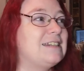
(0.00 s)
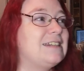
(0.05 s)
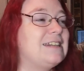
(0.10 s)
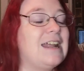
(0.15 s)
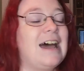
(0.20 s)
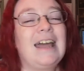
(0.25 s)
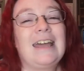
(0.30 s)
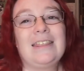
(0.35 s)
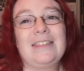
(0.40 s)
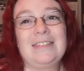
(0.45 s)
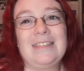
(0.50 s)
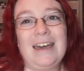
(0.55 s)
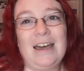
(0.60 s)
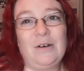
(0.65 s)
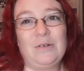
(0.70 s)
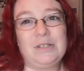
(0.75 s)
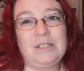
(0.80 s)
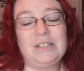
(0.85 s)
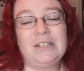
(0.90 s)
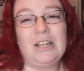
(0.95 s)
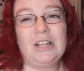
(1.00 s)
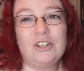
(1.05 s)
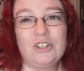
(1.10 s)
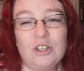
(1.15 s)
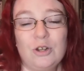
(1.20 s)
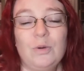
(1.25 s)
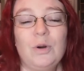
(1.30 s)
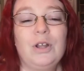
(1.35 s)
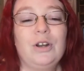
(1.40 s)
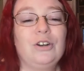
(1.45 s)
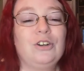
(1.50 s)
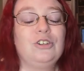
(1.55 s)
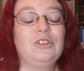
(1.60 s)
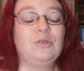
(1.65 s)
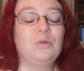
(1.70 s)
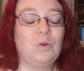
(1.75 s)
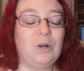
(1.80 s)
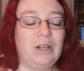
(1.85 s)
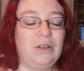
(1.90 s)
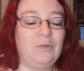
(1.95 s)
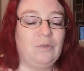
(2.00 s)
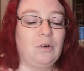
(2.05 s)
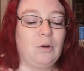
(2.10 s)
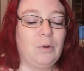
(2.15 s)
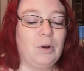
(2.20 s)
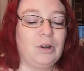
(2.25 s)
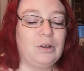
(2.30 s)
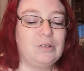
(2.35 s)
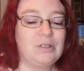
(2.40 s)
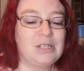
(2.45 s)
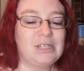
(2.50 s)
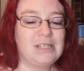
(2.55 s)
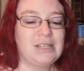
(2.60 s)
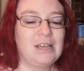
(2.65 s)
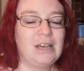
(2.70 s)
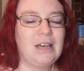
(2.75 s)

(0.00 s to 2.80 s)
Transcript: 9,224 words.